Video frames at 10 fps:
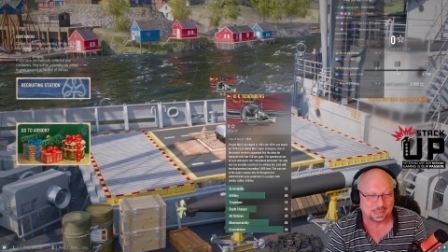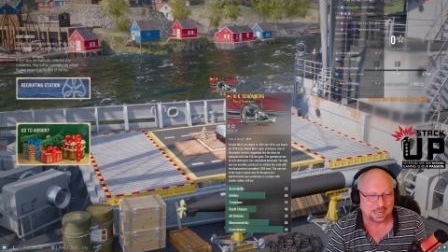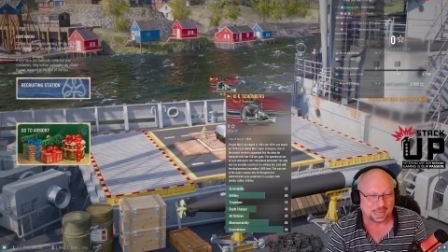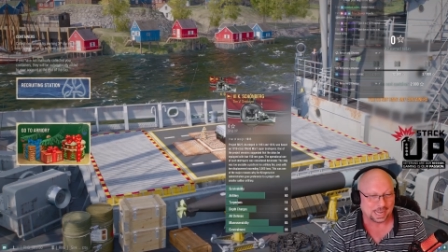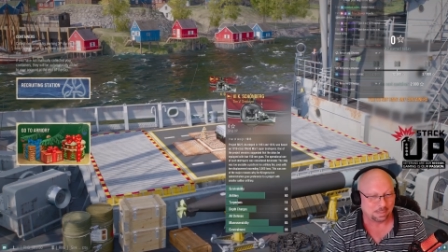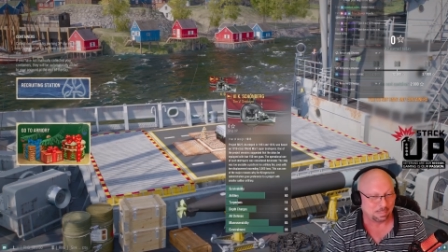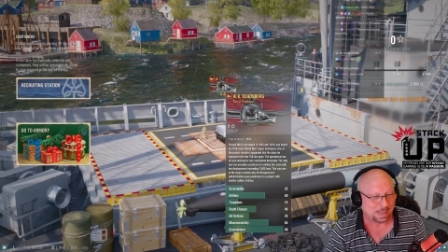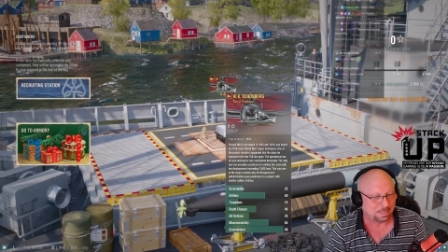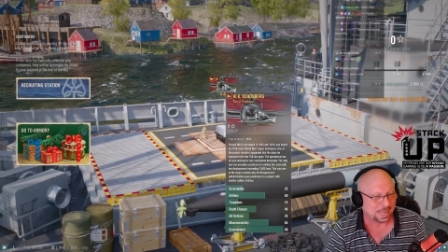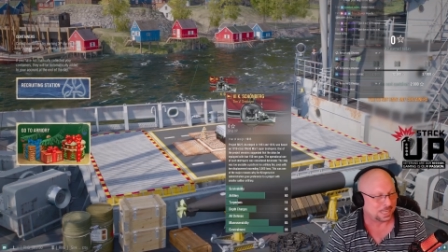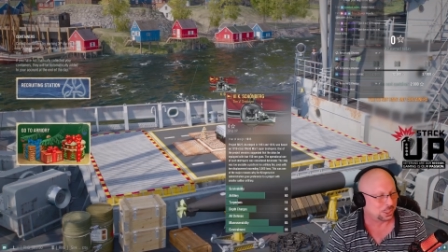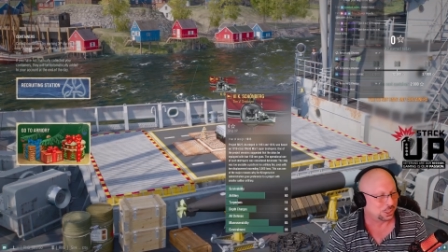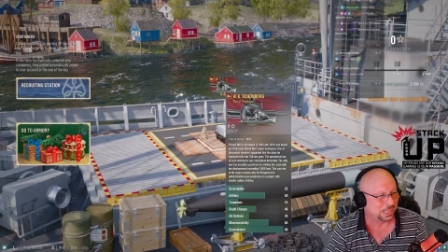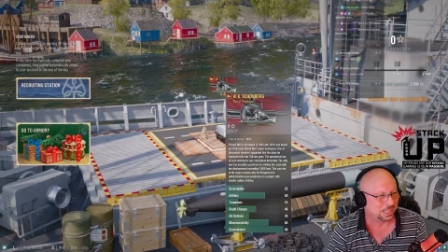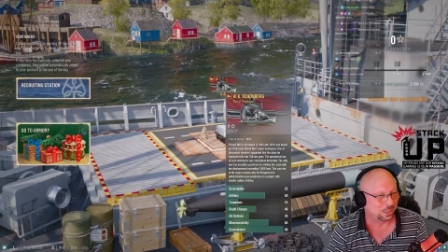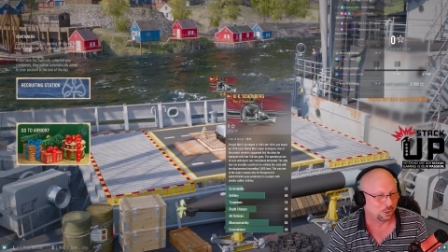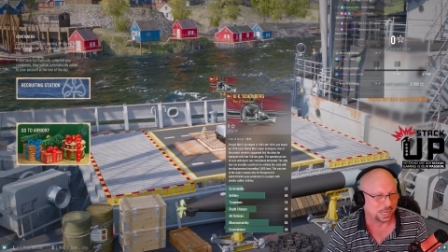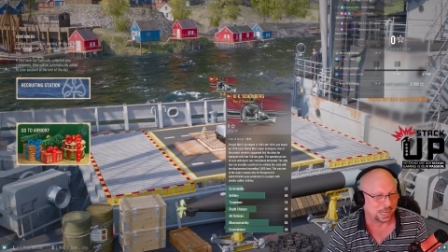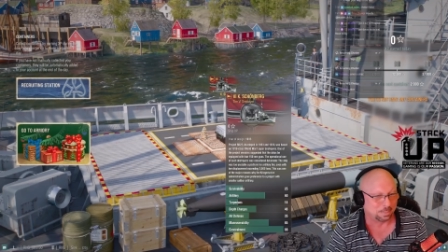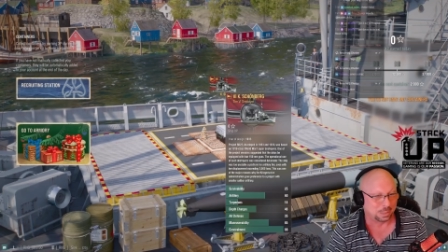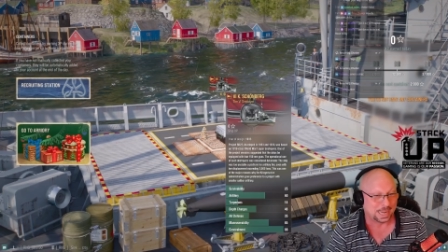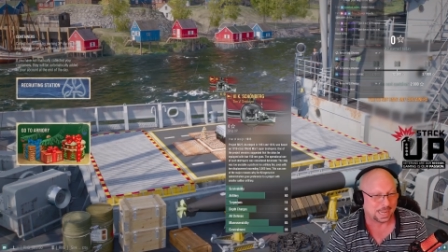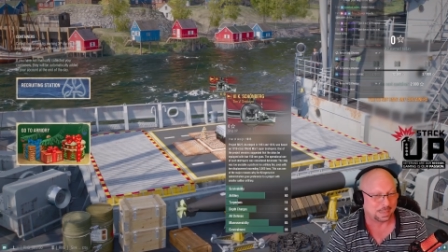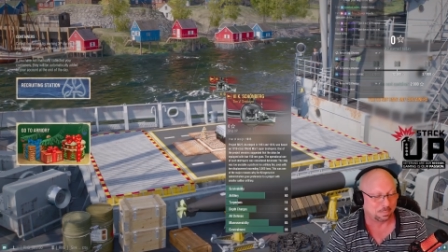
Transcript: and maybe I just need to learn how to play it.